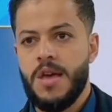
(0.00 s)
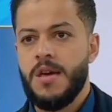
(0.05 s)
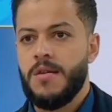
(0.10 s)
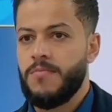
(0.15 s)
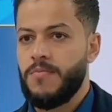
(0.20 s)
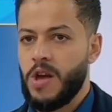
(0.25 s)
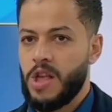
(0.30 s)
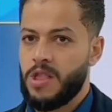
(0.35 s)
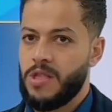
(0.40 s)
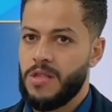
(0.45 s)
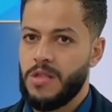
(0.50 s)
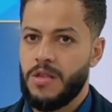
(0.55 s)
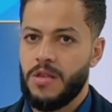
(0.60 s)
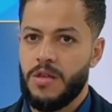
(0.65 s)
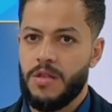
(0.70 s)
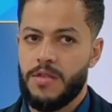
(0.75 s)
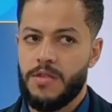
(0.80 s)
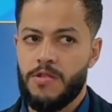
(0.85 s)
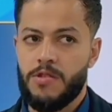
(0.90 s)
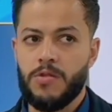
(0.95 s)
But
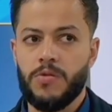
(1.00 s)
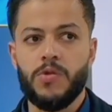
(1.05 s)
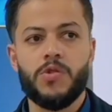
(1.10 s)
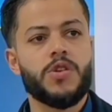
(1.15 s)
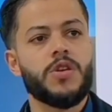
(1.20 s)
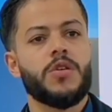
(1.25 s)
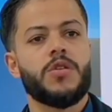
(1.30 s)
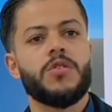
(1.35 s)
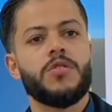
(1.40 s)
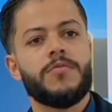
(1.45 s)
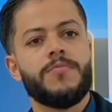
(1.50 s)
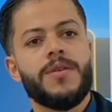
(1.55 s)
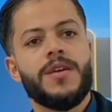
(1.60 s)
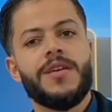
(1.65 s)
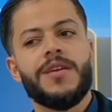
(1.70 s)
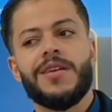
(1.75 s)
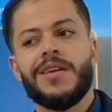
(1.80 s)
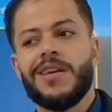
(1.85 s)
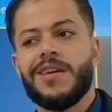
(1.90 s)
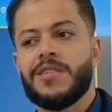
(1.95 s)
the solution could
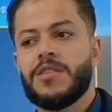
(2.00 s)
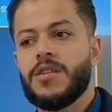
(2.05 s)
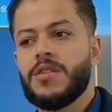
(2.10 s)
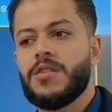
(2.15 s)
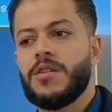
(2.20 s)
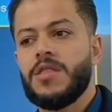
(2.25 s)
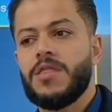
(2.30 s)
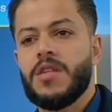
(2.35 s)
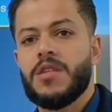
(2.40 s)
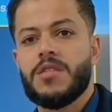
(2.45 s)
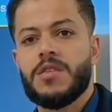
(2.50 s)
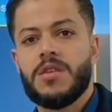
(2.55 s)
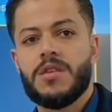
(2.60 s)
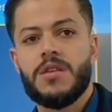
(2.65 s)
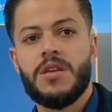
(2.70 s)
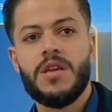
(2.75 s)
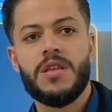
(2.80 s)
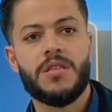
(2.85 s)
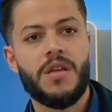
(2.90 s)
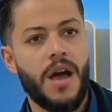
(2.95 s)
exist in the
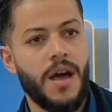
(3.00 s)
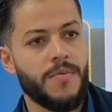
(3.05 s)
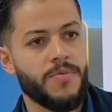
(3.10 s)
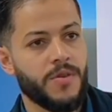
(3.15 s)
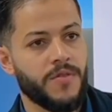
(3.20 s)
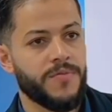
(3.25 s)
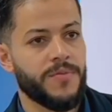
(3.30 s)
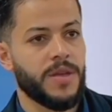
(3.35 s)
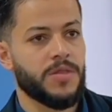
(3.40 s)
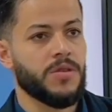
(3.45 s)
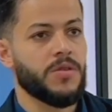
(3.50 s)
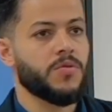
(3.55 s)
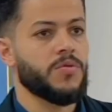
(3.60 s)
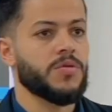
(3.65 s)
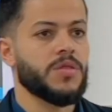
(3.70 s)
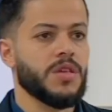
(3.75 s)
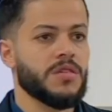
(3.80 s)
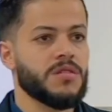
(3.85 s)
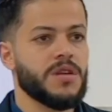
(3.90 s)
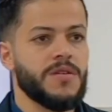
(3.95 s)
three types of matter, or
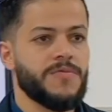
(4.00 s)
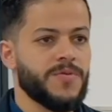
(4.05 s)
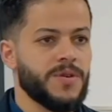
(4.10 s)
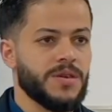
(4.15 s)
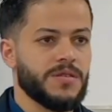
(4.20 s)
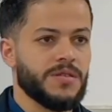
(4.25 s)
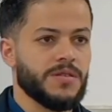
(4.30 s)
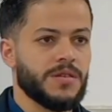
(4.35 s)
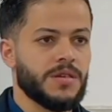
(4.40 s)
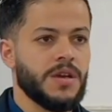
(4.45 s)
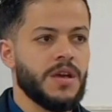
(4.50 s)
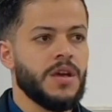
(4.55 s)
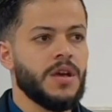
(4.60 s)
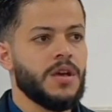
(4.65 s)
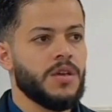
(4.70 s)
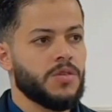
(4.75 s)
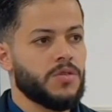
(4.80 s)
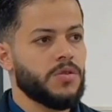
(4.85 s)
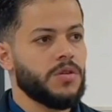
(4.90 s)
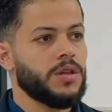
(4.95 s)
the three phases:
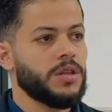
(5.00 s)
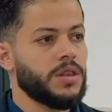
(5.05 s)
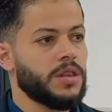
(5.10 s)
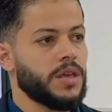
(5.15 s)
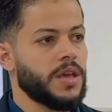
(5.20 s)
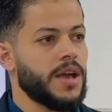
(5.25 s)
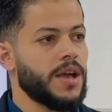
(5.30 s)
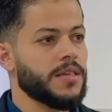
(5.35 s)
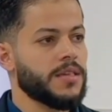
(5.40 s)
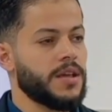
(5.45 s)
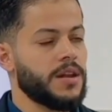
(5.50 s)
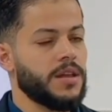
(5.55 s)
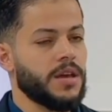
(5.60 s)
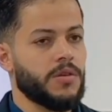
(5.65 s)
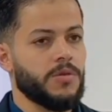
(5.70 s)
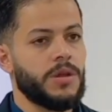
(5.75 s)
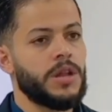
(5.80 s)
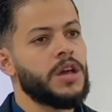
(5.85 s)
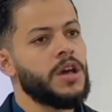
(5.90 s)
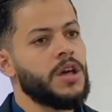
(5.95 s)
solid, gas, and
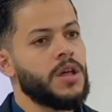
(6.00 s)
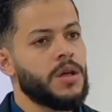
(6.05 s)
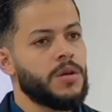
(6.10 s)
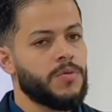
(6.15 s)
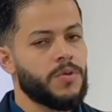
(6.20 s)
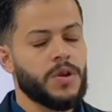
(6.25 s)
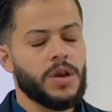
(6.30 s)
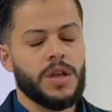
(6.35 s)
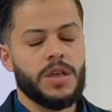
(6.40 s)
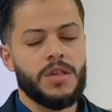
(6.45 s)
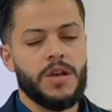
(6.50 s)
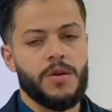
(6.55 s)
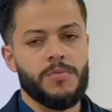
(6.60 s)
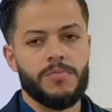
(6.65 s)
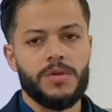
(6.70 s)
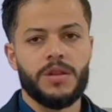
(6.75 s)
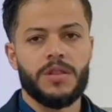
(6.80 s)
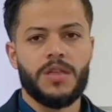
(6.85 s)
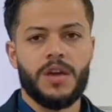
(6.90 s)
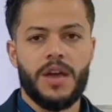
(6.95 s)
liquid. For example,
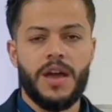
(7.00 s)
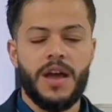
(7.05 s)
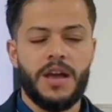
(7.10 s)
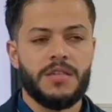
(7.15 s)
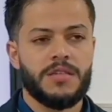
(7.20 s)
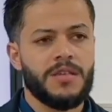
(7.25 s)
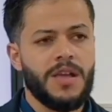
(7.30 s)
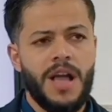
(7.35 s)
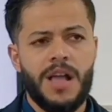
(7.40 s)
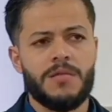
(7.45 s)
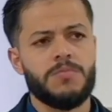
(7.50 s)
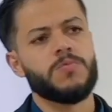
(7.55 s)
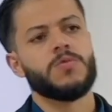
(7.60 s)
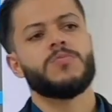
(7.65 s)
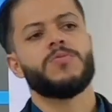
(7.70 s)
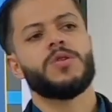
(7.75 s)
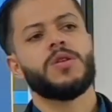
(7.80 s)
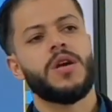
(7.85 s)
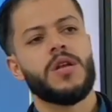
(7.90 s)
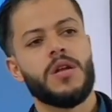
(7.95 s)
the
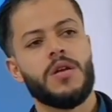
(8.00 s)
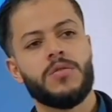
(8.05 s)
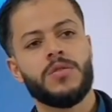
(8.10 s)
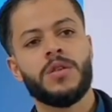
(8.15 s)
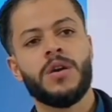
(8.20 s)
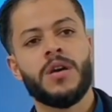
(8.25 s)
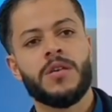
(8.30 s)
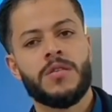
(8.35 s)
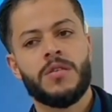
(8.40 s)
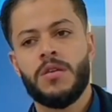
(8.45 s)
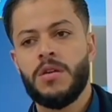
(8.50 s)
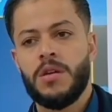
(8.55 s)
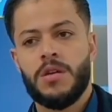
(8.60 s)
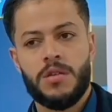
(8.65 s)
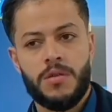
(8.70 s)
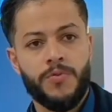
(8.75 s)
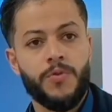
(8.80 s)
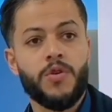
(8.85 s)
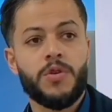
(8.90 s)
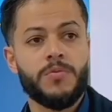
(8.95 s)
atmosphere around us is a
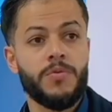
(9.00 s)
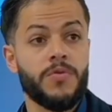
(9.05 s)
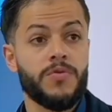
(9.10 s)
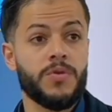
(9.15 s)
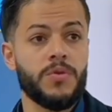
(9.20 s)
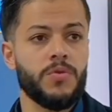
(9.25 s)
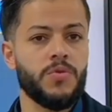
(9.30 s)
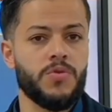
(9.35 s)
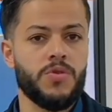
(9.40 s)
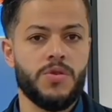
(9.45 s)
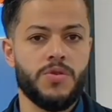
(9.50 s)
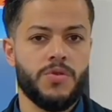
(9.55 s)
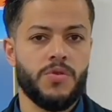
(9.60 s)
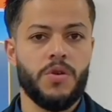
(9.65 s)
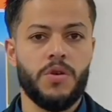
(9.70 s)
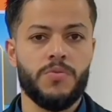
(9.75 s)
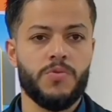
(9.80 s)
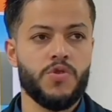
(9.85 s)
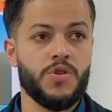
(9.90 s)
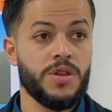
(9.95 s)
form of solutions,
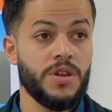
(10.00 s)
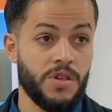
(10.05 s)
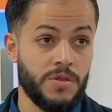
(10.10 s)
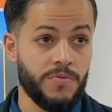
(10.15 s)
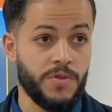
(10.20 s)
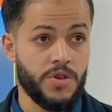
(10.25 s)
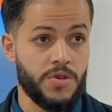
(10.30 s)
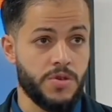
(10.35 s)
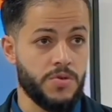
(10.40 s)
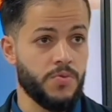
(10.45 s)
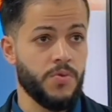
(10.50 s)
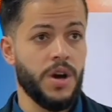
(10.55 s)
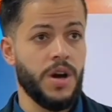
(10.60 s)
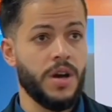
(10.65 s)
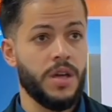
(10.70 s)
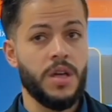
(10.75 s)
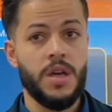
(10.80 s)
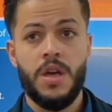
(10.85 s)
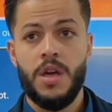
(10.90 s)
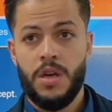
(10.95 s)
homogeneous mixtures.
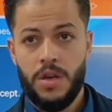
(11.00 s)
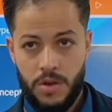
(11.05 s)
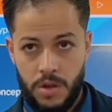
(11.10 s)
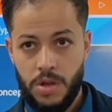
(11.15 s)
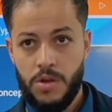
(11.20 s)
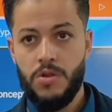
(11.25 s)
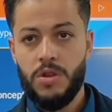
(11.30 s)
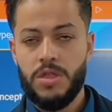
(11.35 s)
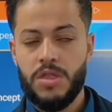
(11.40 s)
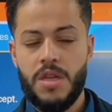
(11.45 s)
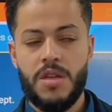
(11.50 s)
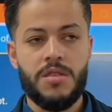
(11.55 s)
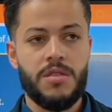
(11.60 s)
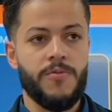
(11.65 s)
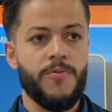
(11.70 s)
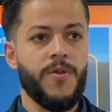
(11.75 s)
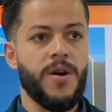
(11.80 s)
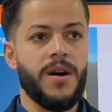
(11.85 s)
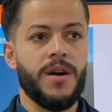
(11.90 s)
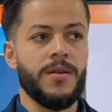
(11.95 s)
Why? Could you
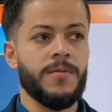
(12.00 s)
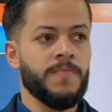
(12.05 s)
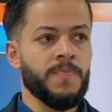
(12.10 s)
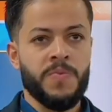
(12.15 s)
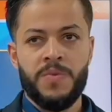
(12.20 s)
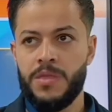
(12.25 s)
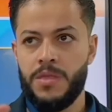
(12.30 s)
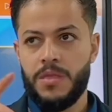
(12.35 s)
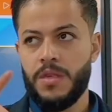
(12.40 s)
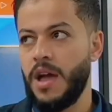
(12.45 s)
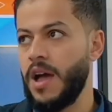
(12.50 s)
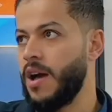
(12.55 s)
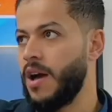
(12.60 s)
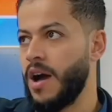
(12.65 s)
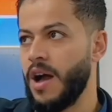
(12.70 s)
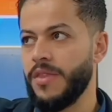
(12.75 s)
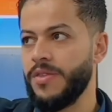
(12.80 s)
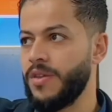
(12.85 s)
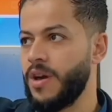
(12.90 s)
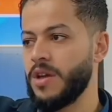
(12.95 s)
identify
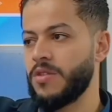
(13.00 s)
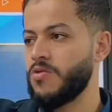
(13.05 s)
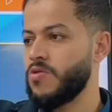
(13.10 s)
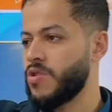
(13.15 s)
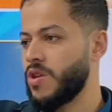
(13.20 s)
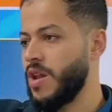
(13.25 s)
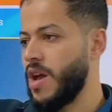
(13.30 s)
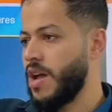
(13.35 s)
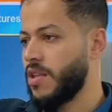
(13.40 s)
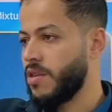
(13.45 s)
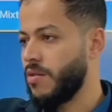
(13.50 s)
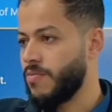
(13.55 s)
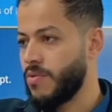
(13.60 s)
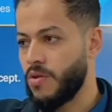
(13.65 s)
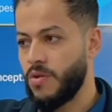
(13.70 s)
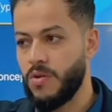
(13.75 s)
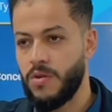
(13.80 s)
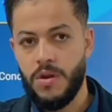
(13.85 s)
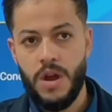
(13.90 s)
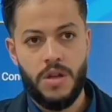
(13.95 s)
the nitrogen atoms
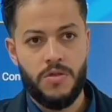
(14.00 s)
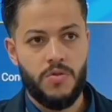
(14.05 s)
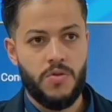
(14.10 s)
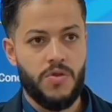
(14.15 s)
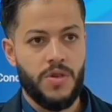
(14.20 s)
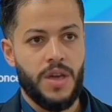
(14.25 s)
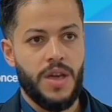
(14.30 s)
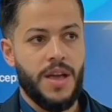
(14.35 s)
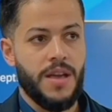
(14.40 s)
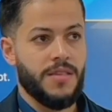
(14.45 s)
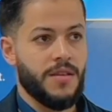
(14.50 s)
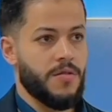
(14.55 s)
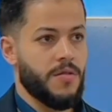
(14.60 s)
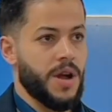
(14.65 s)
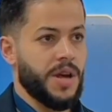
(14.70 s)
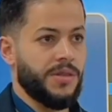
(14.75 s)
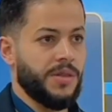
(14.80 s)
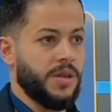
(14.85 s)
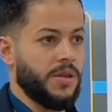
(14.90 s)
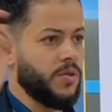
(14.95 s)
or nitrogen gas
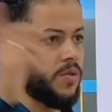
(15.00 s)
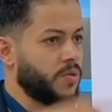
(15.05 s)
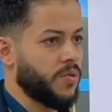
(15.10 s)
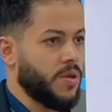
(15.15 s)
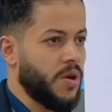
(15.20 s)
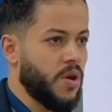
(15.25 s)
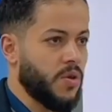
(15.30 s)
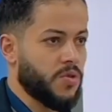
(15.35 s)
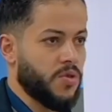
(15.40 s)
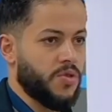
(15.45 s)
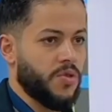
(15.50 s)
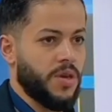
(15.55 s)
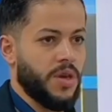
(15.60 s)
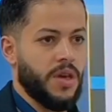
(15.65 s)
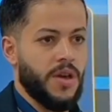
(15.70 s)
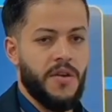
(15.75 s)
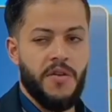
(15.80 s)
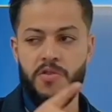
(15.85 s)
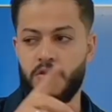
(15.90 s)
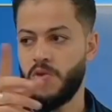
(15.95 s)
around it, or the oxygen
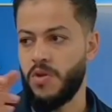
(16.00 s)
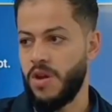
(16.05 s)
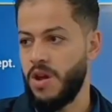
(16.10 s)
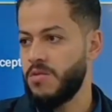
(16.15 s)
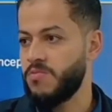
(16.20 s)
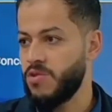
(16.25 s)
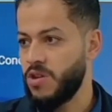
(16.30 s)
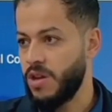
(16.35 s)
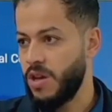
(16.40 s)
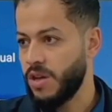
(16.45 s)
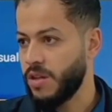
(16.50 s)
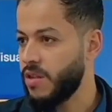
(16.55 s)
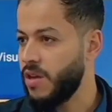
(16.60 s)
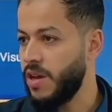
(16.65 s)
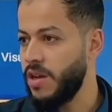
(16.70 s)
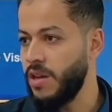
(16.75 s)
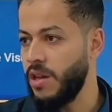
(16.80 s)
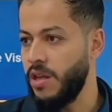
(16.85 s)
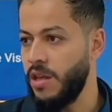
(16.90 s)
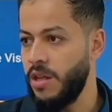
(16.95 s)
gas or carbon
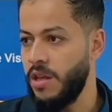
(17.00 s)
dioxide?